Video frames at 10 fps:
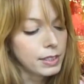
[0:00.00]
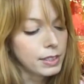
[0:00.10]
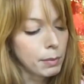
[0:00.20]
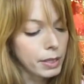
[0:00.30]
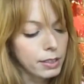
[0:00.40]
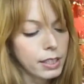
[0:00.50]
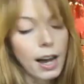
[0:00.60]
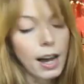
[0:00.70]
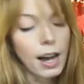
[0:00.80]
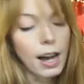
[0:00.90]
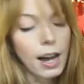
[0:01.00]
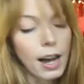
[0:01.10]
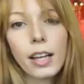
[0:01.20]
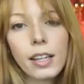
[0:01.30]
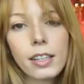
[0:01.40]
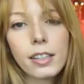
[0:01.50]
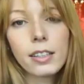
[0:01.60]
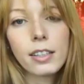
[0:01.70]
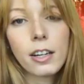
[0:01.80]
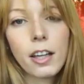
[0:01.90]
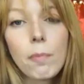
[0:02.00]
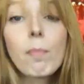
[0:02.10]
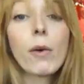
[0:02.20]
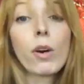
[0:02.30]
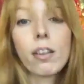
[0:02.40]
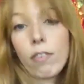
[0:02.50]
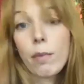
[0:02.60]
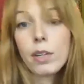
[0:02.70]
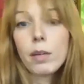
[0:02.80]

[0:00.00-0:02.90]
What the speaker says: Typically, I try in my work, if I'm going to be